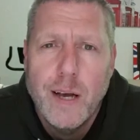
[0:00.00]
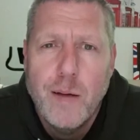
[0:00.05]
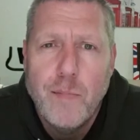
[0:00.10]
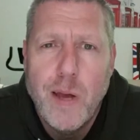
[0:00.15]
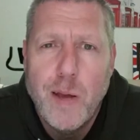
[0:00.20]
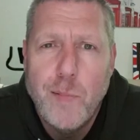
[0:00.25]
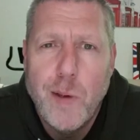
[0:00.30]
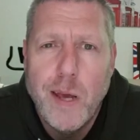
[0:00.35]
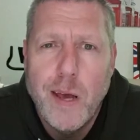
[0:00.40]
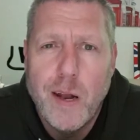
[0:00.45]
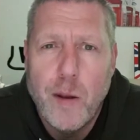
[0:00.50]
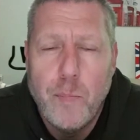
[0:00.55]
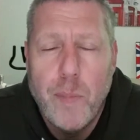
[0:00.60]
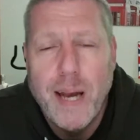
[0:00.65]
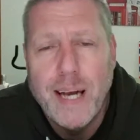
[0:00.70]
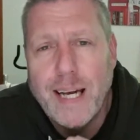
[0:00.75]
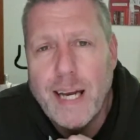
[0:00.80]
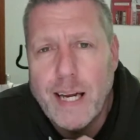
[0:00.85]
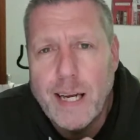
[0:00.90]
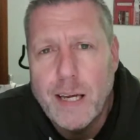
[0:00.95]
maybe had a
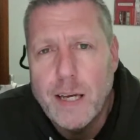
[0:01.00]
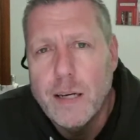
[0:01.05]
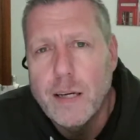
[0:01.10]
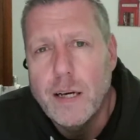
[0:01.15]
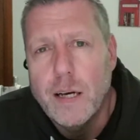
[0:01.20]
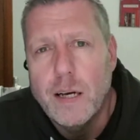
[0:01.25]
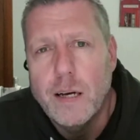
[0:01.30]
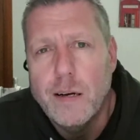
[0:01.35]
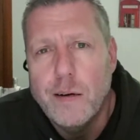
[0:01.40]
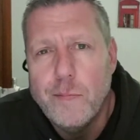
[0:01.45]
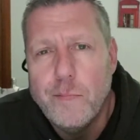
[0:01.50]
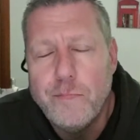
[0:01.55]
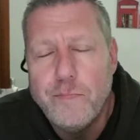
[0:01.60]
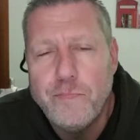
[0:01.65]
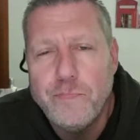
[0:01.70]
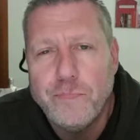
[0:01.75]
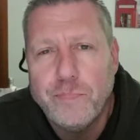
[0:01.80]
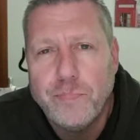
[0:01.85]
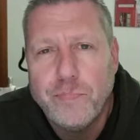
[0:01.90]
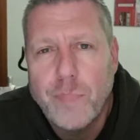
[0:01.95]
picnic,
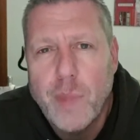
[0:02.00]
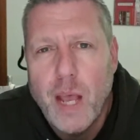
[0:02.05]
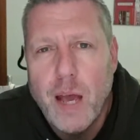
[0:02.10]
and